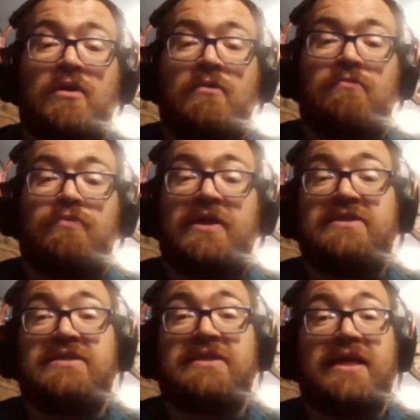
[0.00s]
places
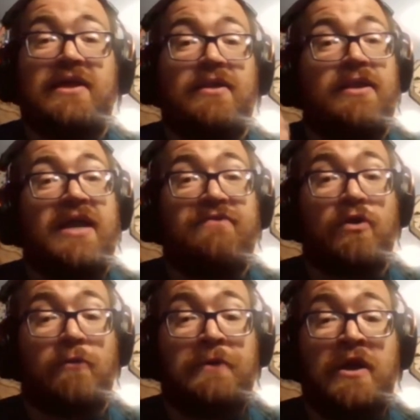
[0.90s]
like a lot of
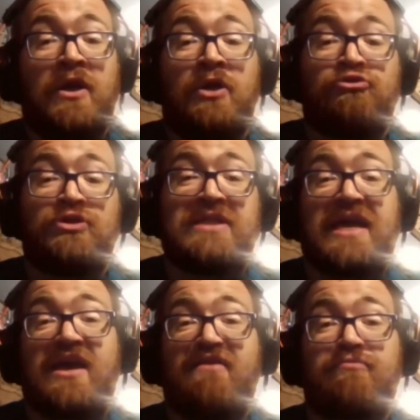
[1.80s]
European countries that
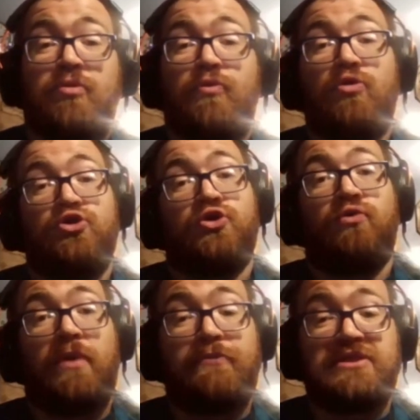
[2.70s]
have proportional
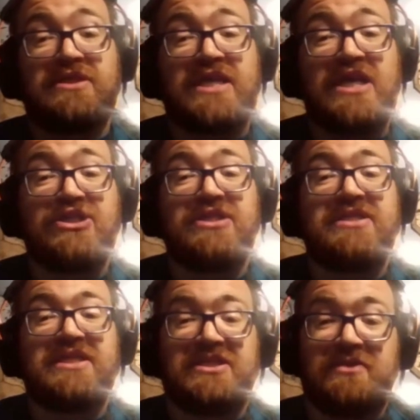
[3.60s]
representation
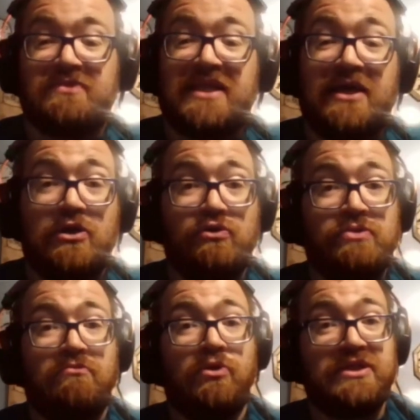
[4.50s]
systems that use
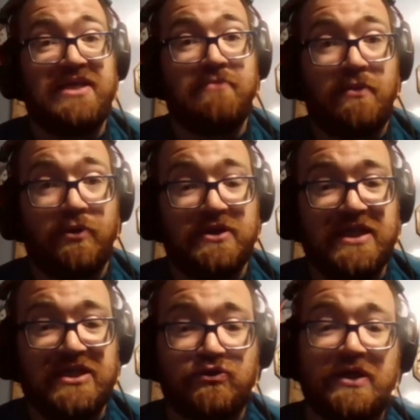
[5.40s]
multi-member
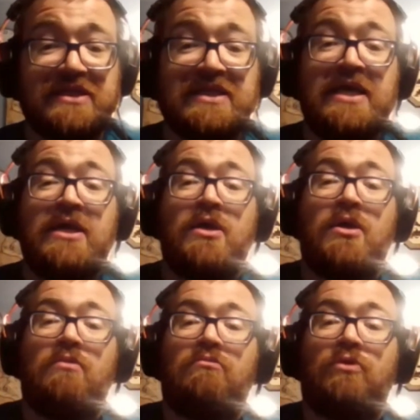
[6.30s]
districts.
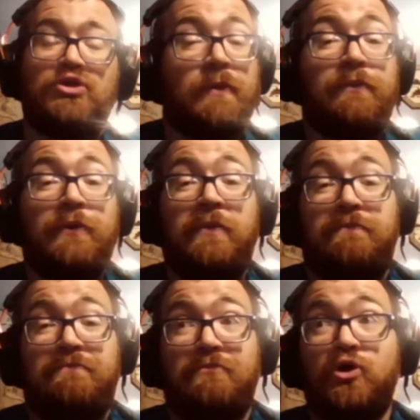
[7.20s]

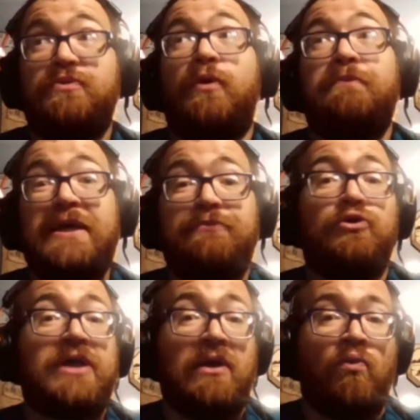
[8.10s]
Multiple people
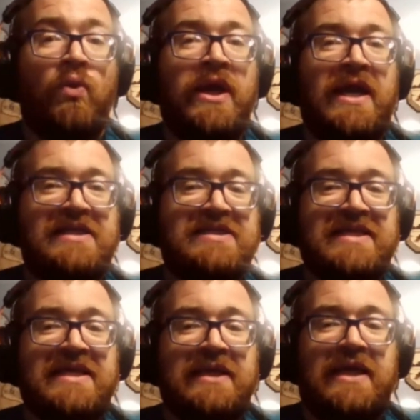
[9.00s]
can win a seat
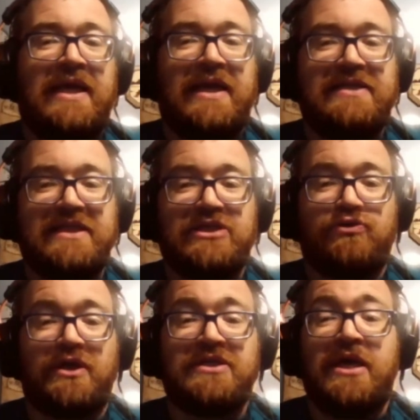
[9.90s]
in a
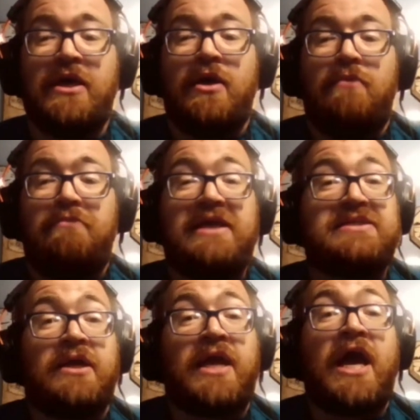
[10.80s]
district based on
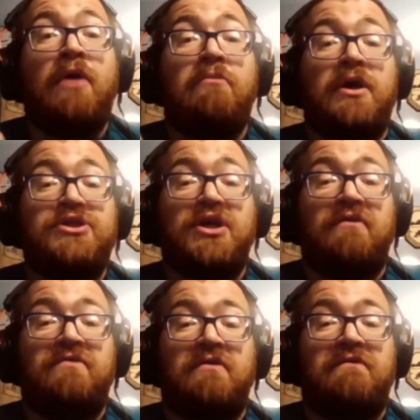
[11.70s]
how much of
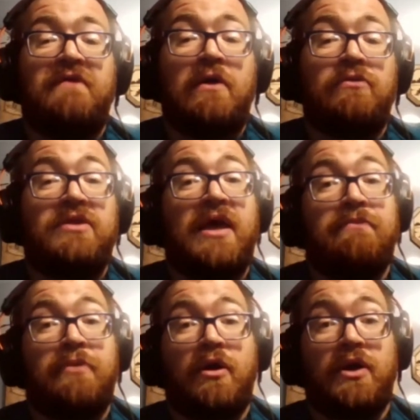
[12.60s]
the vote that
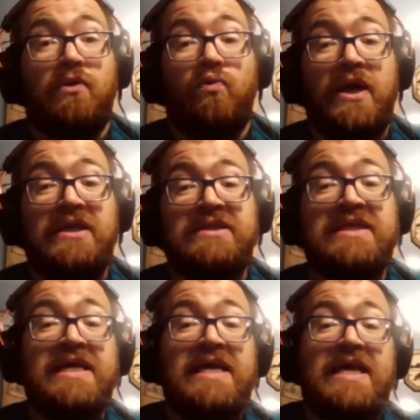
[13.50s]
party wins,
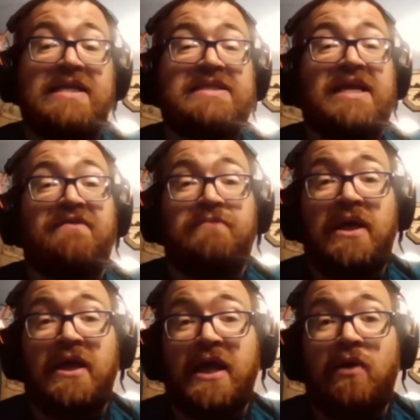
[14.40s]
instead of being
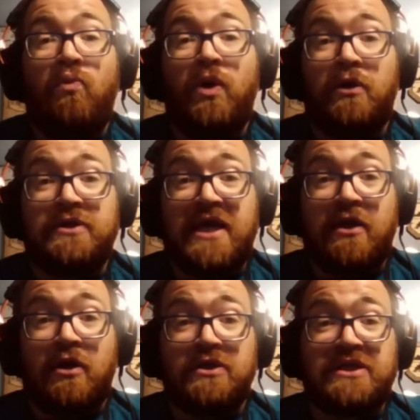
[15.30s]
a winner-take-all
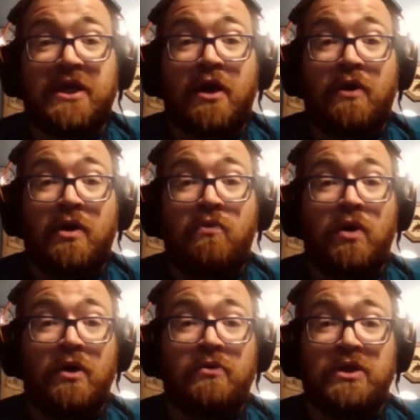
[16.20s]
scenario
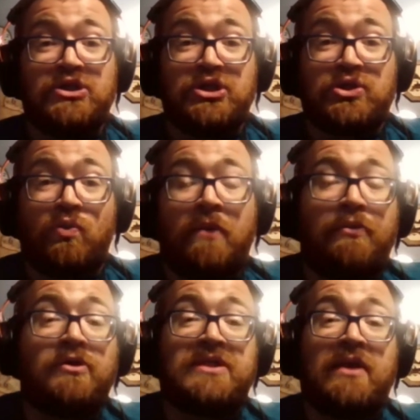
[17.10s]
where it's just the one
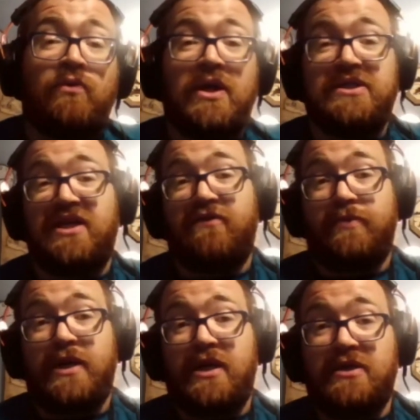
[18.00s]
person that wins and
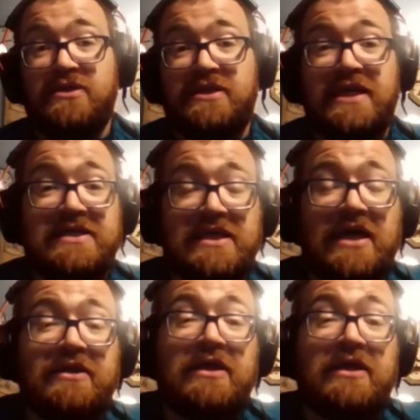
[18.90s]
everybody else gets nothing.